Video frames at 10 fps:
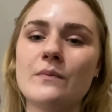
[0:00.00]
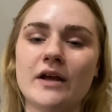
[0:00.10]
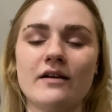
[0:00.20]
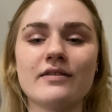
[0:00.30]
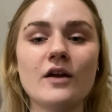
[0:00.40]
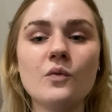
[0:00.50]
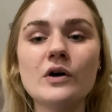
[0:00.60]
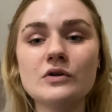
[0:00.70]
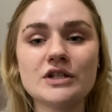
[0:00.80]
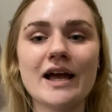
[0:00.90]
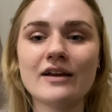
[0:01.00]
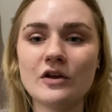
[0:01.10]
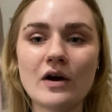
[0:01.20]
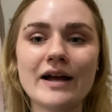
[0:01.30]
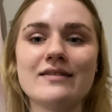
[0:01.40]
because they will check
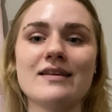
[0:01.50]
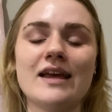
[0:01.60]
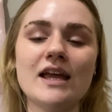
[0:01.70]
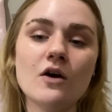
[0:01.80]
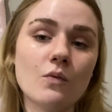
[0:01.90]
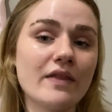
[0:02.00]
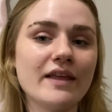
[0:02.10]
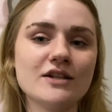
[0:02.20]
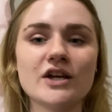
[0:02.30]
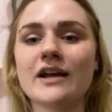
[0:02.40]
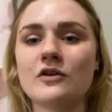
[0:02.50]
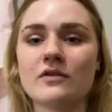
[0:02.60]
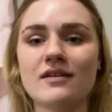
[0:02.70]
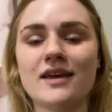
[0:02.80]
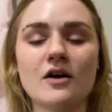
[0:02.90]
your ID when they check your
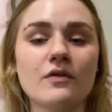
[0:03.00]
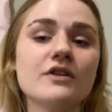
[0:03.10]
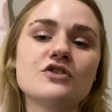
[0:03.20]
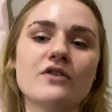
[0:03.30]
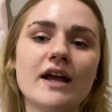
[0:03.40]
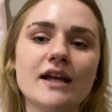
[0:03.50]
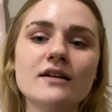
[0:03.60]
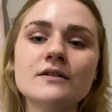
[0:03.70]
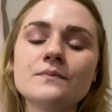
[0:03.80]
ticket on the train.